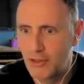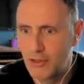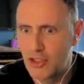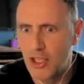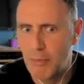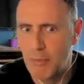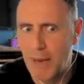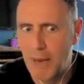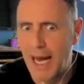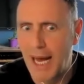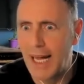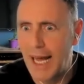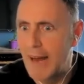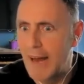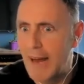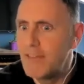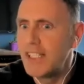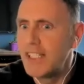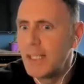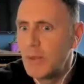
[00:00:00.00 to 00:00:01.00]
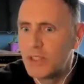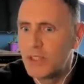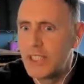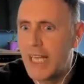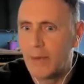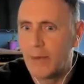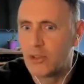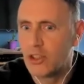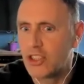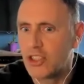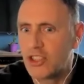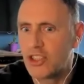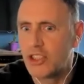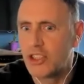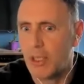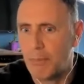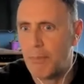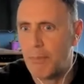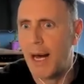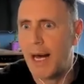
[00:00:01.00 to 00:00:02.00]
samadhi. Everything was now just
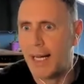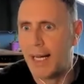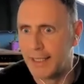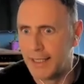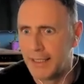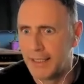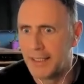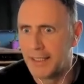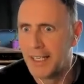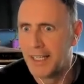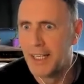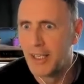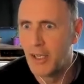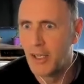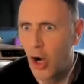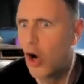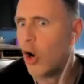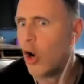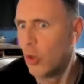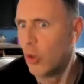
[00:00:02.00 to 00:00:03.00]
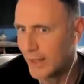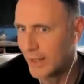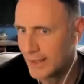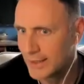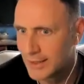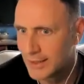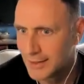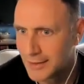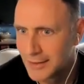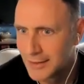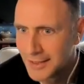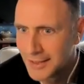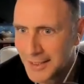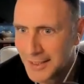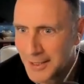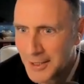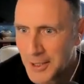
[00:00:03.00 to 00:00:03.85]
samadhi, always.